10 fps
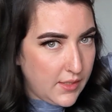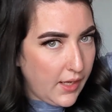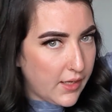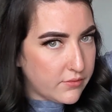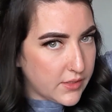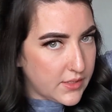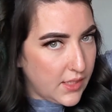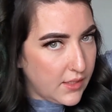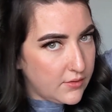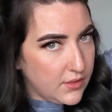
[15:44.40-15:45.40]
halfway
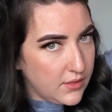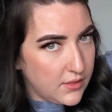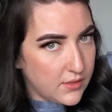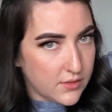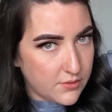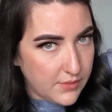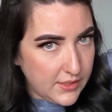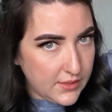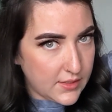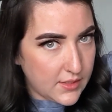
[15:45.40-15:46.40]
down,
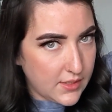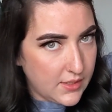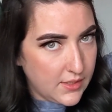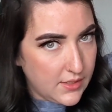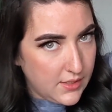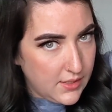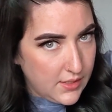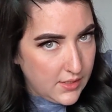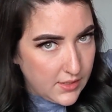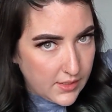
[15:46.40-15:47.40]
twist,
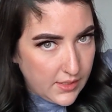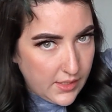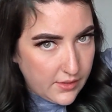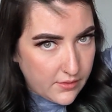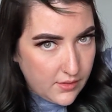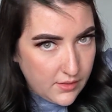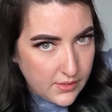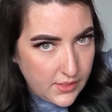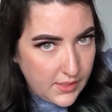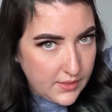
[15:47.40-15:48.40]
gather all
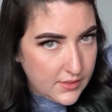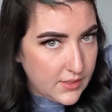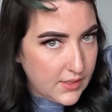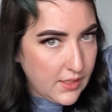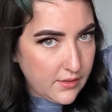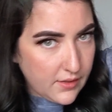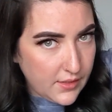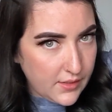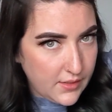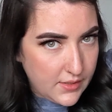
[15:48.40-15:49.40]
the hair
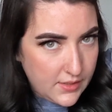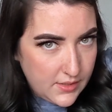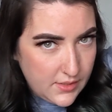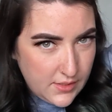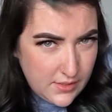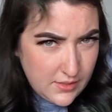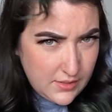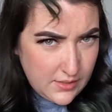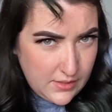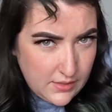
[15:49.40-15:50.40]
together,
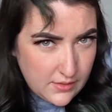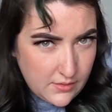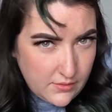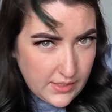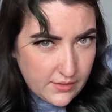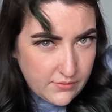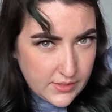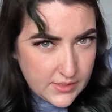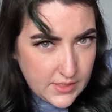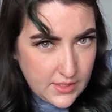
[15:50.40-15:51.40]
go
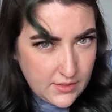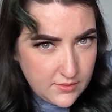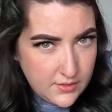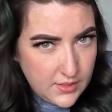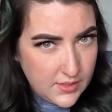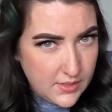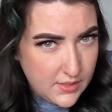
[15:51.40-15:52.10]
halfway down,